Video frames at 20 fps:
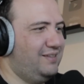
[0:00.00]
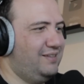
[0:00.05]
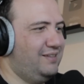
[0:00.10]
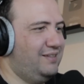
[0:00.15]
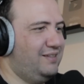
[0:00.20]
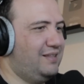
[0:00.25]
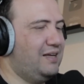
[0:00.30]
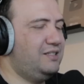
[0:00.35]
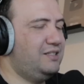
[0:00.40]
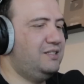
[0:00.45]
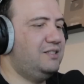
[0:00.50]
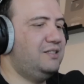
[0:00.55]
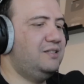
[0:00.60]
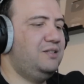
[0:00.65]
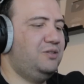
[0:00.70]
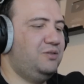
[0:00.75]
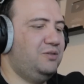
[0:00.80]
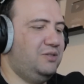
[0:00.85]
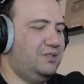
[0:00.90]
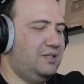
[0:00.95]
That's
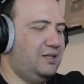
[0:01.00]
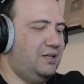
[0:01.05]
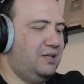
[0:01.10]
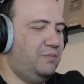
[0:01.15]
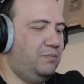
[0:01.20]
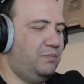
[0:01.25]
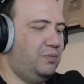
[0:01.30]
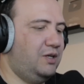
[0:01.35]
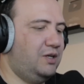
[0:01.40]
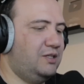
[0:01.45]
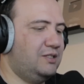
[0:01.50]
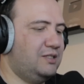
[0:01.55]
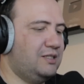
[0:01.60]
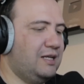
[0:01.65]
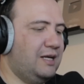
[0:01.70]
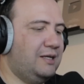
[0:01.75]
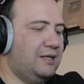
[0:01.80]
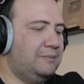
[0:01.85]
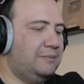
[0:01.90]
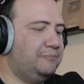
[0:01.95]
interesting because
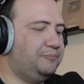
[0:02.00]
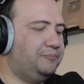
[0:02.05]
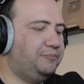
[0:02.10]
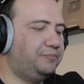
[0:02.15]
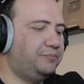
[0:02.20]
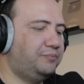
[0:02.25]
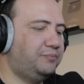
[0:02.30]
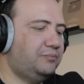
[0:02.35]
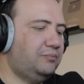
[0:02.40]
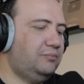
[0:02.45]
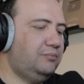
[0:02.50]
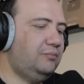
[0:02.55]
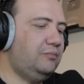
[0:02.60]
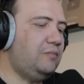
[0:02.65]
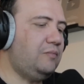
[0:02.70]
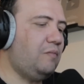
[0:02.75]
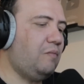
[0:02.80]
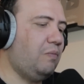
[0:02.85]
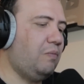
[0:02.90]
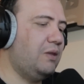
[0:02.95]
like
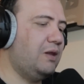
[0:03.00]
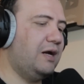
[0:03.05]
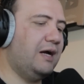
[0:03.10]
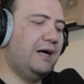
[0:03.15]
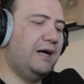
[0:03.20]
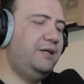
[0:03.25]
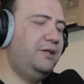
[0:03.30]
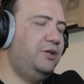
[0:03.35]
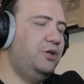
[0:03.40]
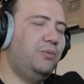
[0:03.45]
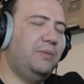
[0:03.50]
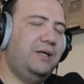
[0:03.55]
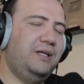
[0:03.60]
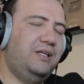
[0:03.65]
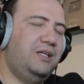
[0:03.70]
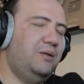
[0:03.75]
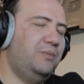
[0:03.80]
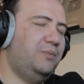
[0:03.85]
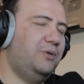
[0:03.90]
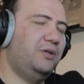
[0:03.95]
I know my
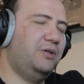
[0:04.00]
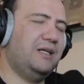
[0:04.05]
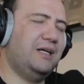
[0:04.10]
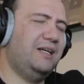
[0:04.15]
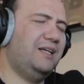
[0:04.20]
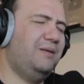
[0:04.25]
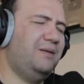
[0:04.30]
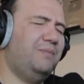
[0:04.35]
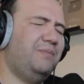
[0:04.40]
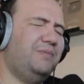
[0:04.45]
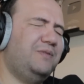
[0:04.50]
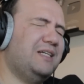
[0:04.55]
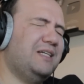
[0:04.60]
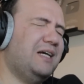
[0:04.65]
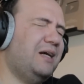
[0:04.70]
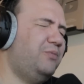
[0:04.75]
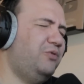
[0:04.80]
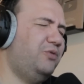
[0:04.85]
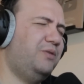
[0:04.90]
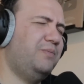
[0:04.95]
keyboard, I can
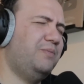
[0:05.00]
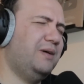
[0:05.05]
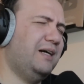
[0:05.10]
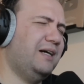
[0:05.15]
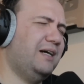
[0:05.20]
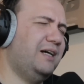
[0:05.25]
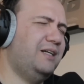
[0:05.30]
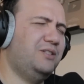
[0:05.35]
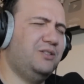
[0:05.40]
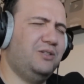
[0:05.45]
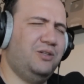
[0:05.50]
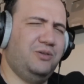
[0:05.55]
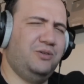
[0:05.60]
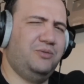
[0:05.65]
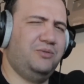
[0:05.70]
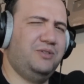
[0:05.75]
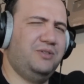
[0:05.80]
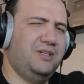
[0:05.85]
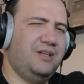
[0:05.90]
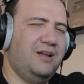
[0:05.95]
type with my eyes
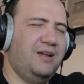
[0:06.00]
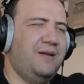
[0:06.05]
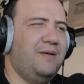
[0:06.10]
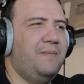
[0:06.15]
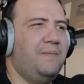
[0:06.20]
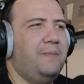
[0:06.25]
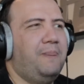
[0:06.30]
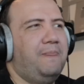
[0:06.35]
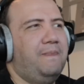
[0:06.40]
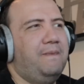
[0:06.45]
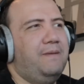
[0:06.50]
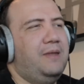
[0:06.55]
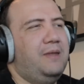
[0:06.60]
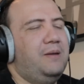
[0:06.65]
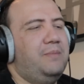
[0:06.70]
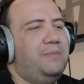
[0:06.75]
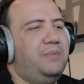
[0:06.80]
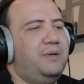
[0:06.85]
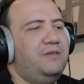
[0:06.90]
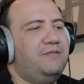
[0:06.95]
closed.
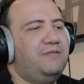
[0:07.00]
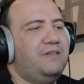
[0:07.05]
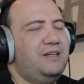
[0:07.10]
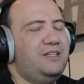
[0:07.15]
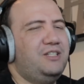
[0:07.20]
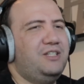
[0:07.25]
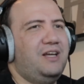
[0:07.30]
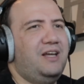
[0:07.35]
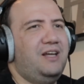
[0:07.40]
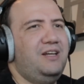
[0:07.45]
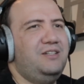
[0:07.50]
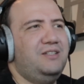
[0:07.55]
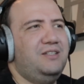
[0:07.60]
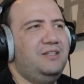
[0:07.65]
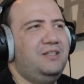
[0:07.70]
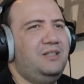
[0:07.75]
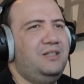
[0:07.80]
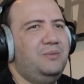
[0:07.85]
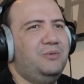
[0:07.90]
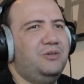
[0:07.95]
But if I change the
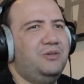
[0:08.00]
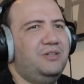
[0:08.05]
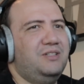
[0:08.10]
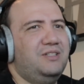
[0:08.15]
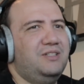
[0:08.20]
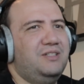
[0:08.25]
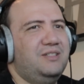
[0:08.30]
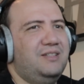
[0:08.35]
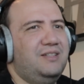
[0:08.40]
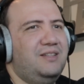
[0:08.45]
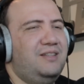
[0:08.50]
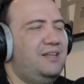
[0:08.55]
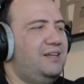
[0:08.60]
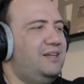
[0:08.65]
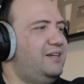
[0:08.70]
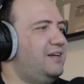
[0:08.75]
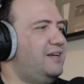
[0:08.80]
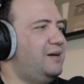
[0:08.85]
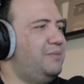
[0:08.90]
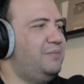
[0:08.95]
keyboards, then
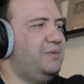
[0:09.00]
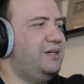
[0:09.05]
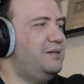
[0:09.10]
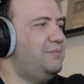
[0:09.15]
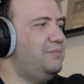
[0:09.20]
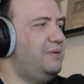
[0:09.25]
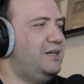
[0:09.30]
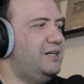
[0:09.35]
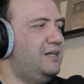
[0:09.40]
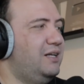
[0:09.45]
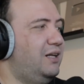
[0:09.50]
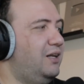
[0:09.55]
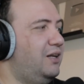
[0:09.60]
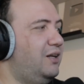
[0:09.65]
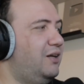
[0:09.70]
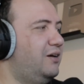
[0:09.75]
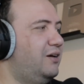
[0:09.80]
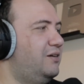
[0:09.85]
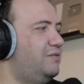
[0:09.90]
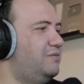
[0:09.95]
yeah, I'm gonna make a
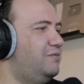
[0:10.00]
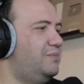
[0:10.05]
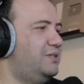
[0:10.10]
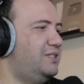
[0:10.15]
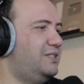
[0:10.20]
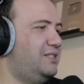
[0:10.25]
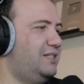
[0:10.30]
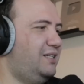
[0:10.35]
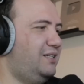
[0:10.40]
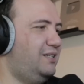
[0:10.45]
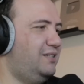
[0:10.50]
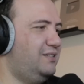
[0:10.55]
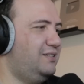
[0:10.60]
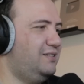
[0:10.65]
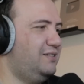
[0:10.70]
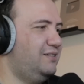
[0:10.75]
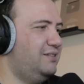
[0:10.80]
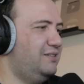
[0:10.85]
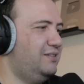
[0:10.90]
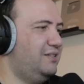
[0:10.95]
lot of
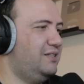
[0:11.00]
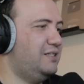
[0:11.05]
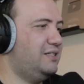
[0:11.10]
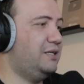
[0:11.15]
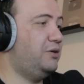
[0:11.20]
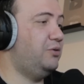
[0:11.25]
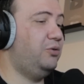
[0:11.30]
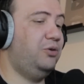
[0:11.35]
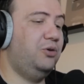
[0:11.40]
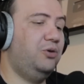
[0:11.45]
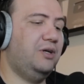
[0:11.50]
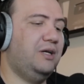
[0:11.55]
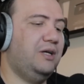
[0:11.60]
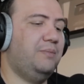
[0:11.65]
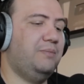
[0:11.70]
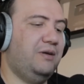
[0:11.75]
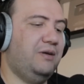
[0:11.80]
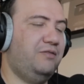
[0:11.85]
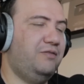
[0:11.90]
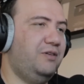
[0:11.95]
mistakes because I don't look at
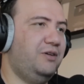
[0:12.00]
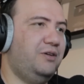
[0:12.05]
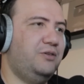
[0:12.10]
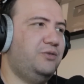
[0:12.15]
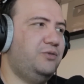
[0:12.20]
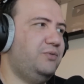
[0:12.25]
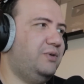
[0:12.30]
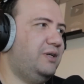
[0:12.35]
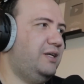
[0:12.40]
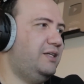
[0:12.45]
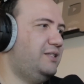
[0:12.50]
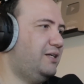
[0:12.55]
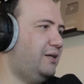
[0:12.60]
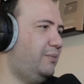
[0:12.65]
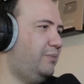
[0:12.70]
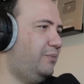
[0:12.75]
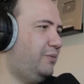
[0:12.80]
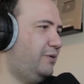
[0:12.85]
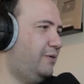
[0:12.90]
my fingers when I type.